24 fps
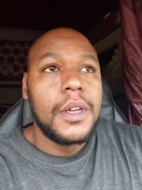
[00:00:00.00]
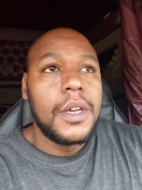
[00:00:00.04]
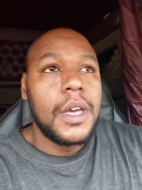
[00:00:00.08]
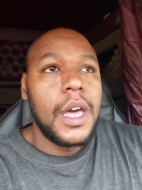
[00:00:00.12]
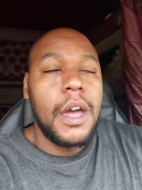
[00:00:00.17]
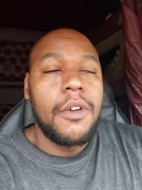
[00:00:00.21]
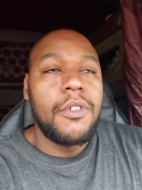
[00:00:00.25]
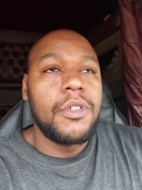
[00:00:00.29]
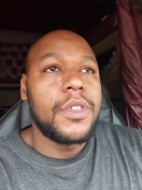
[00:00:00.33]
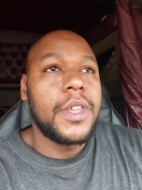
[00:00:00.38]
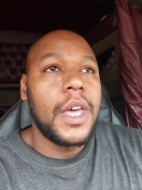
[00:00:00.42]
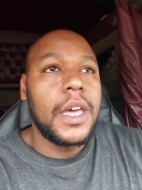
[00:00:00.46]

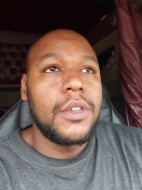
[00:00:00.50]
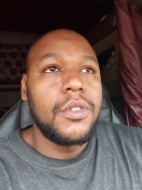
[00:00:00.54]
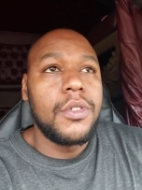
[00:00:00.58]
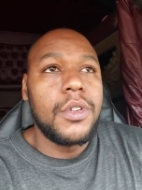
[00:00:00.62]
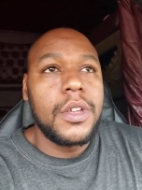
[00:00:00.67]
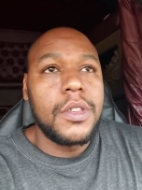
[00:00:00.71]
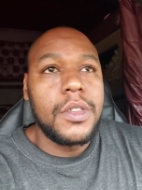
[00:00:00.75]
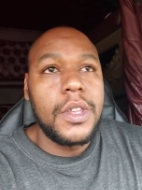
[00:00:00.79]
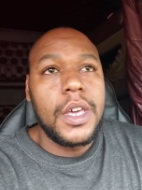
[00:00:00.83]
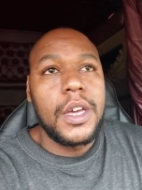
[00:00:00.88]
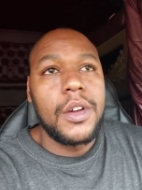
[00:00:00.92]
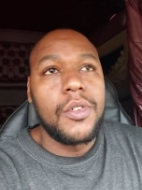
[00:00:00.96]
everything you
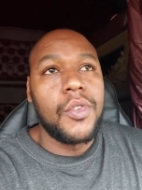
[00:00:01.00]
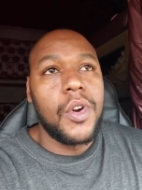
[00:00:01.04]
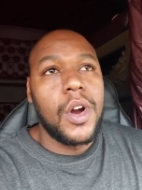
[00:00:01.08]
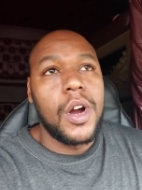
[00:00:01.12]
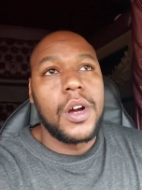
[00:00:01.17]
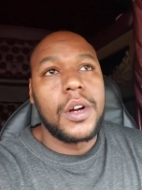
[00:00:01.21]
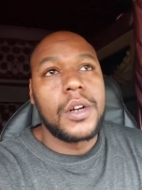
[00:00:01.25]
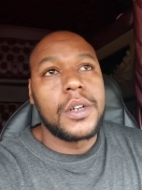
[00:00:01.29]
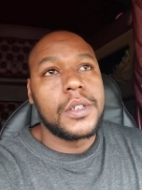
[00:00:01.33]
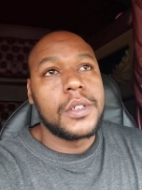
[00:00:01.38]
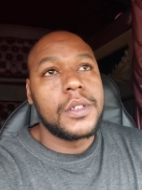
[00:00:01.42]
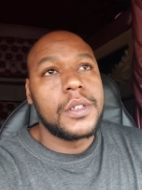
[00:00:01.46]
did
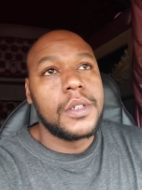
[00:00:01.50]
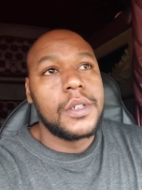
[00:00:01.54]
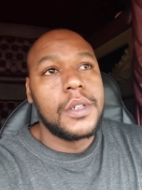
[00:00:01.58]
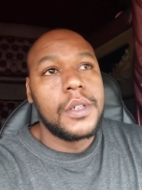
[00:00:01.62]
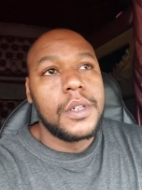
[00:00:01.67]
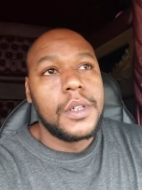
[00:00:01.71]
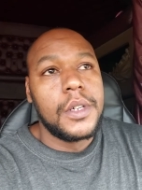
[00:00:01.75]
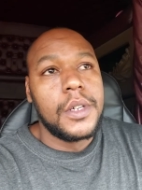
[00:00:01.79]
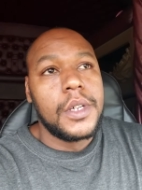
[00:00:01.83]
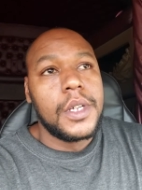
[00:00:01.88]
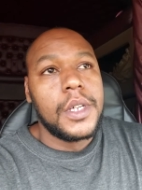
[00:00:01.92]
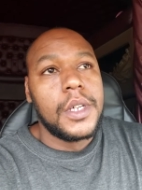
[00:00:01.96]
wrong.
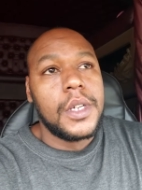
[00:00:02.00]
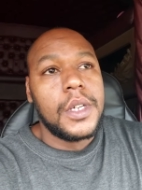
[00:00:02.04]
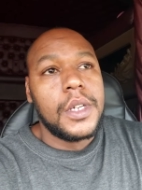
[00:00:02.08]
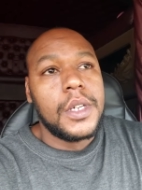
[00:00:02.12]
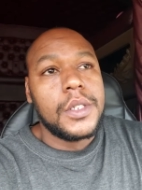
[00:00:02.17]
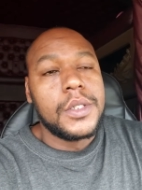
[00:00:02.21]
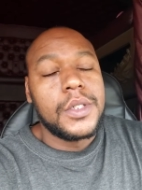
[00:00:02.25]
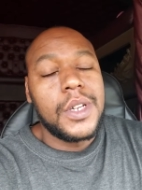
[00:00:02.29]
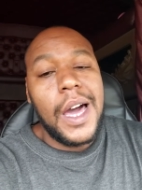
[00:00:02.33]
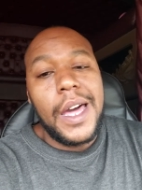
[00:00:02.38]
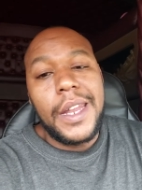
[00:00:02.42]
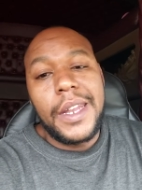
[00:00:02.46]

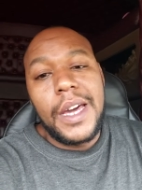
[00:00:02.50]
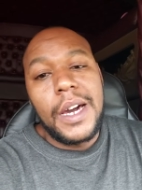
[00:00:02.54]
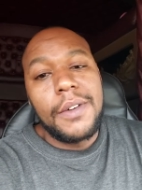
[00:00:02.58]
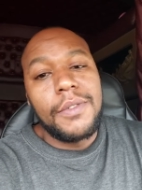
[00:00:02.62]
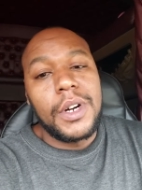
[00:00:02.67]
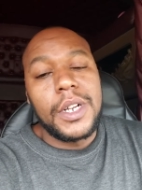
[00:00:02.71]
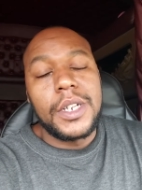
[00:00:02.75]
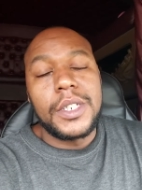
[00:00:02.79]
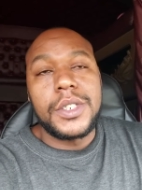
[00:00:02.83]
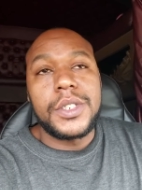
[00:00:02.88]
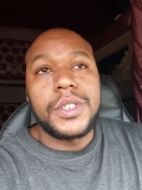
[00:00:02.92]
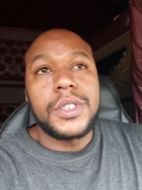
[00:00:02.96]
So I
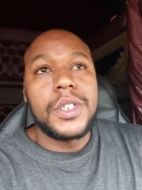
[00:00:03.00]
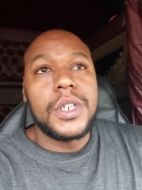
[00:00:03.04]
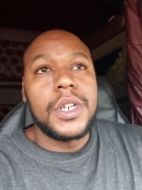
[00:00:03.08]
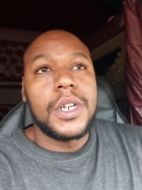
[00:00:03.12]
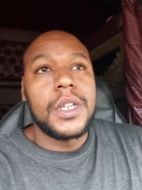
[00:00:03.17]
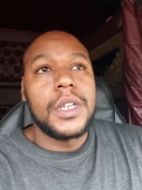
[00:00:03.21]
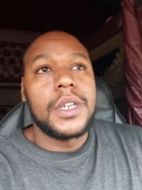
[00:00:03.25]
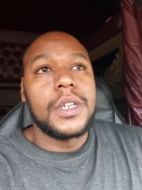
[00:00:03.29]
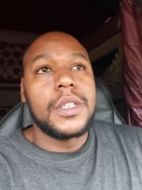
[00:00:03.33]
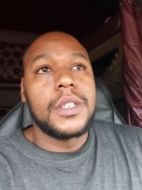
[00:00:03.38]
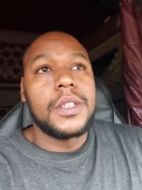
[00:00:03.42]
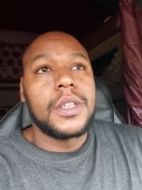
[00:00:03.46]
never
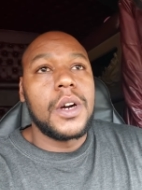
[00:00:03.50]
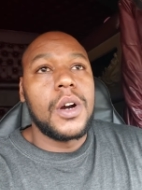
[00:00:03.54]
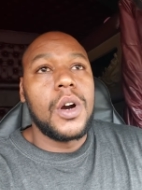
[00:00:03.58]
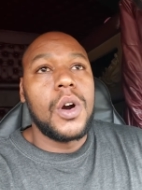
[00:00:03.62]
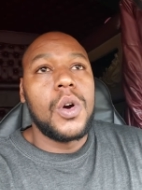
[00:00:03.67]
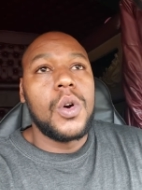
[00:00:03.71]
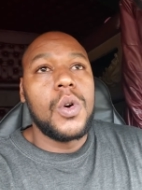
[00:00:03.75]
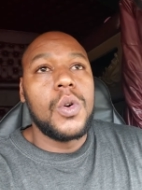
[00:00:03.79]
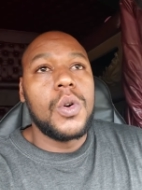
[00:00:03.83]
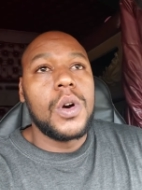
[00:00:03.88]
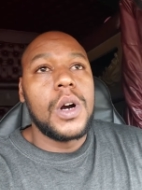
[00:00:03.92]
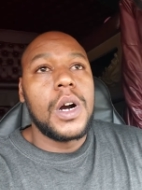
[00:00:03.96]
understood the
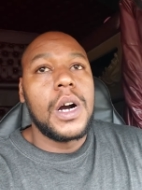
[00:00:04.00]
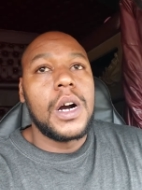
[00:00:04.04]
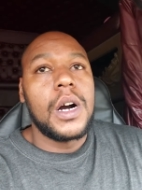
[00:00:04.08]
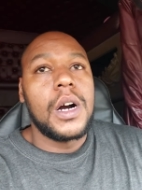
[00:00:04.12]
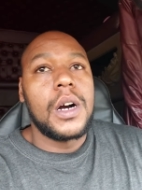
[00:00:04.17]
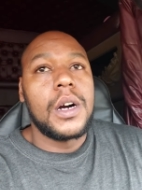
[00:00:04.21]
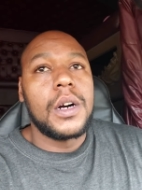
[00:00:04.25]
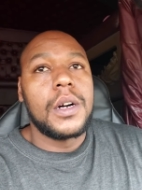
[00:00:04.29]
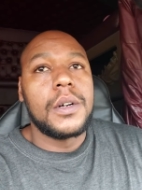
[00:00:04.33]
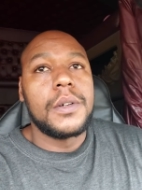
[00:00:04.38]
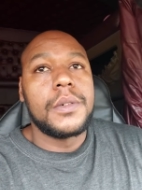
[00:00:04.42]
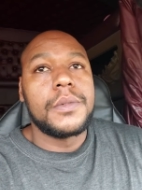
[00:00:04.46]

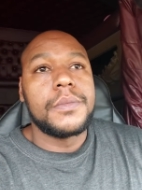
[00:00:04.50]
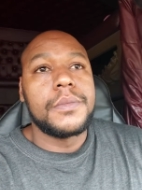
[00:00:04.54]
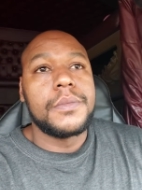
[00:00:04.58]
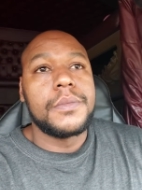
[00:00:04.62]
whole